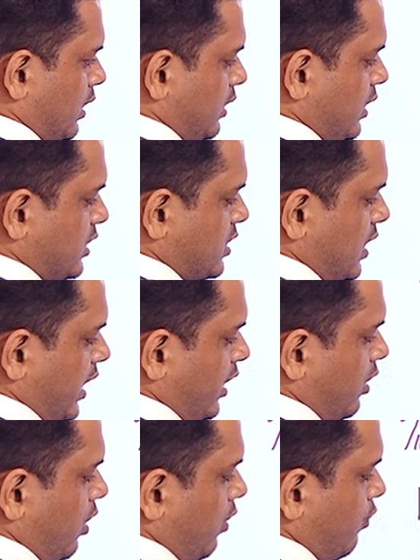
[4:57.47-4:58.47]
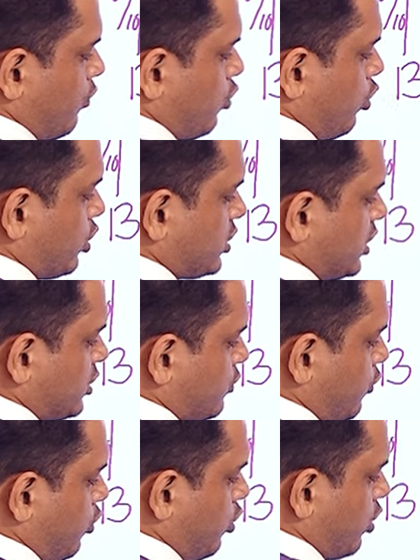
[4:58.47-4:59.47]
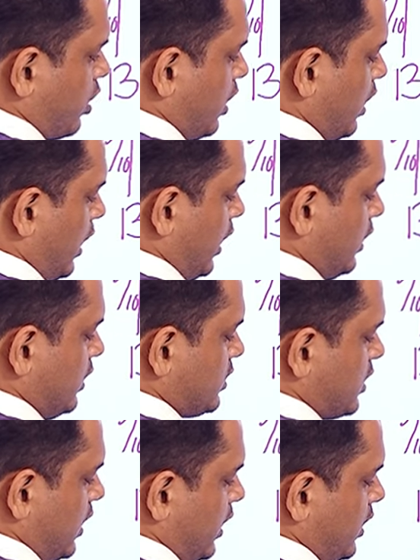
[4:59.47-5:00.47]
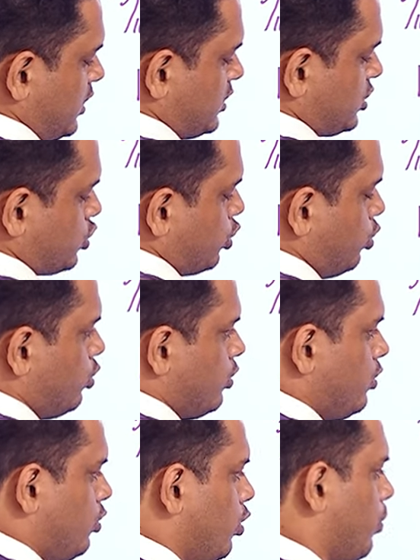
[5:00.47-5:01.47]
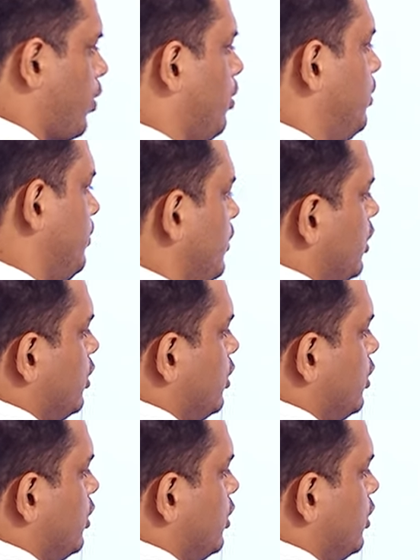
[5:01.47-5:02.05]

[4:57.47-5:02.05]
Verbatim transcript: this line of course is four and this line is two, no problem.